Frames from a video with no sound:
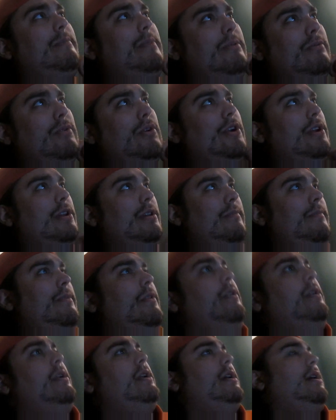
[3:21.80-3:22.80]
people go to
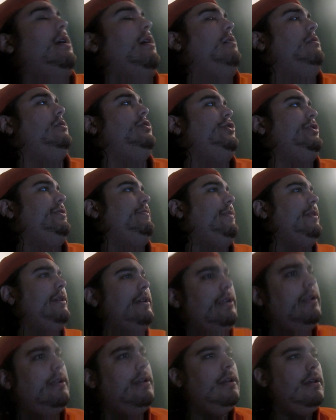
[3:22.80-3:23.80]
community colleges,
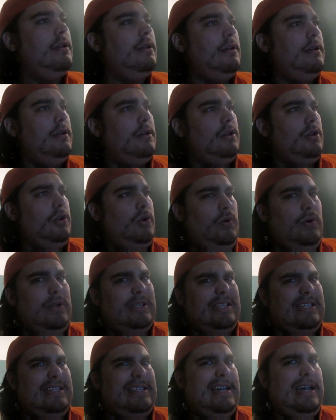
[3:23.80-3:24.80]
but who
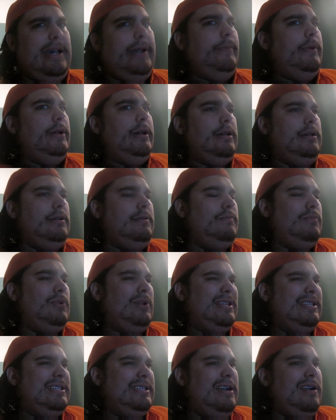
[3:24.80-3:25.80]
has the time to
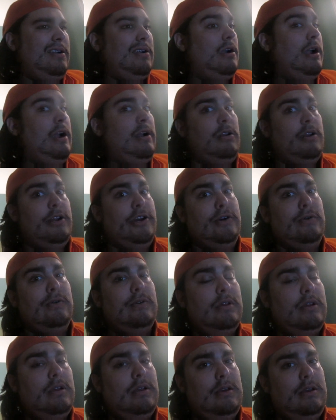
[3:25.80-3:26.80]
play soccer? I don't know.
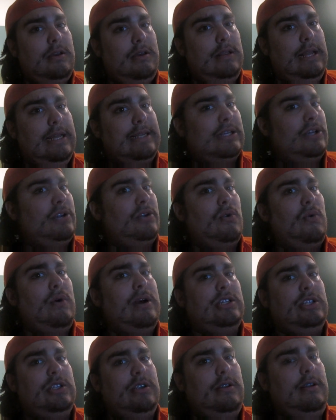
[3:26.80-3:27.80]
That's a good
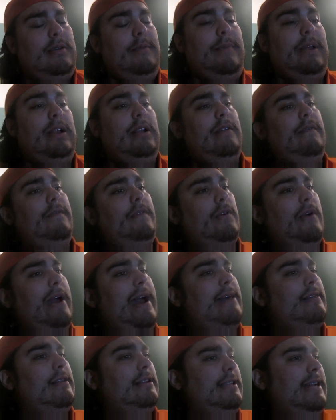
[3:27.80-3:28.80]
question. I mean, if you
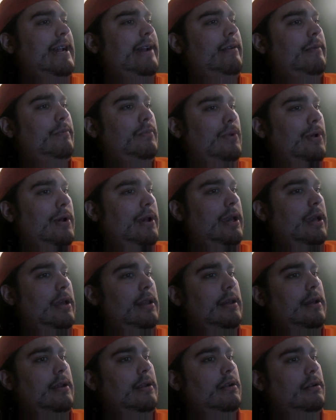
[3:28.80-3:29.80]
had the time to play,
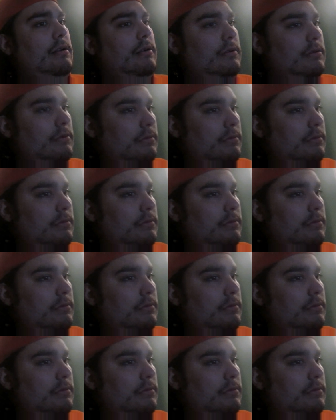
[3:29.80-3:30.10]
then